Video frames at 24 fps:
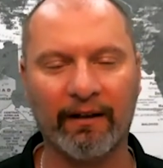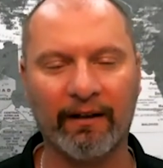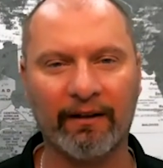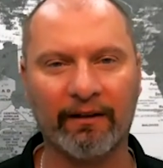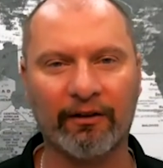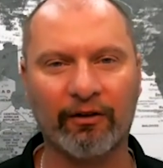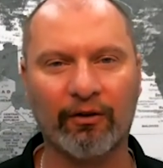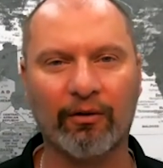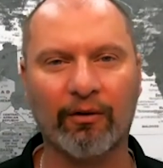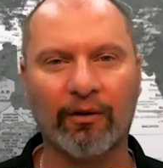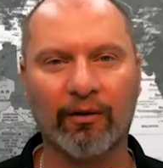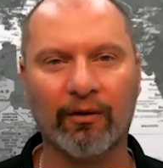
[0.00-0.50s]
of this
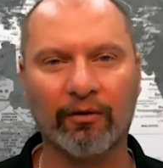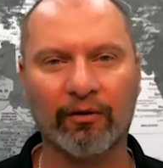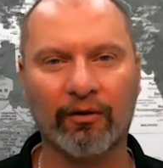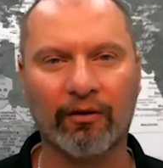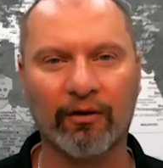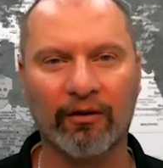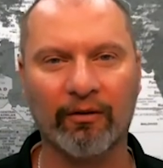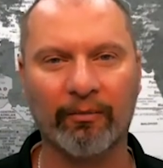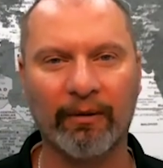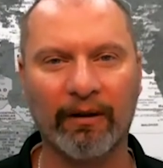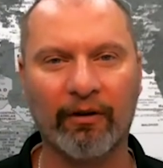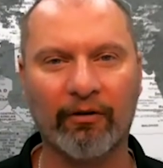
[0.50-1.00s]
coil is
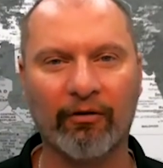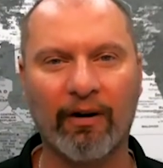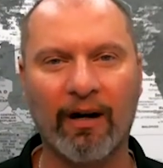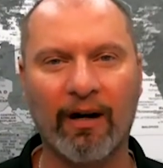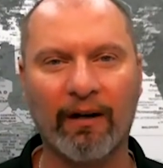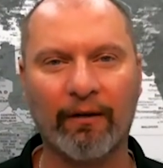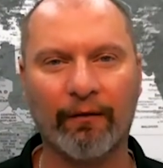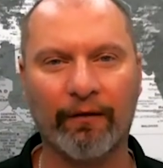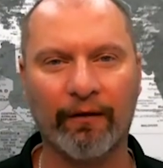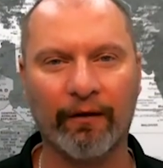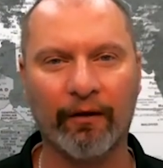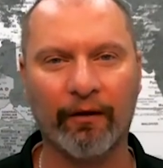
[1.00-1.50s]
going to be
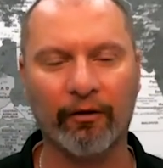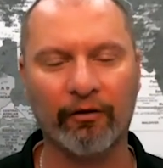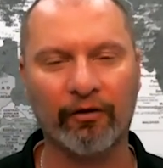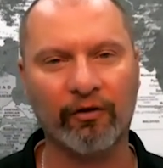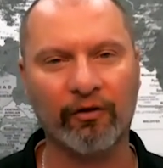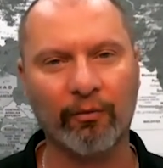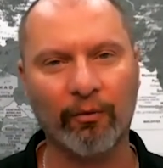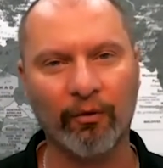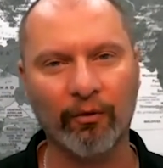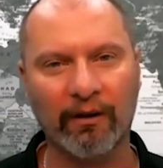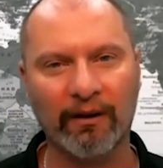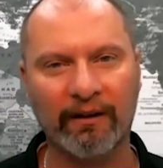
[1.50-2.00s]
great for those
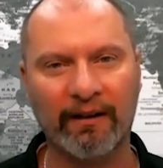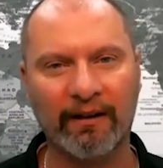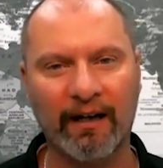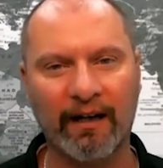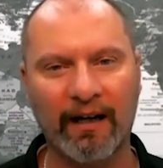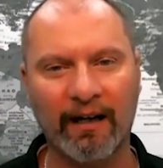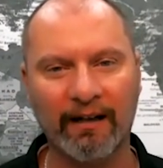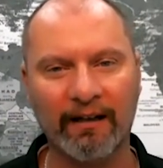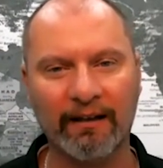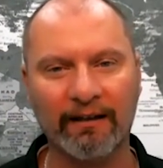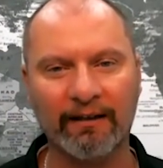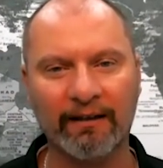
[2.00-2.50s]
smaller
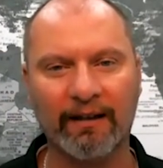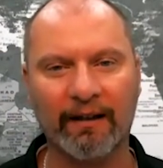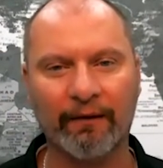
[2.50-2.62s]
targets.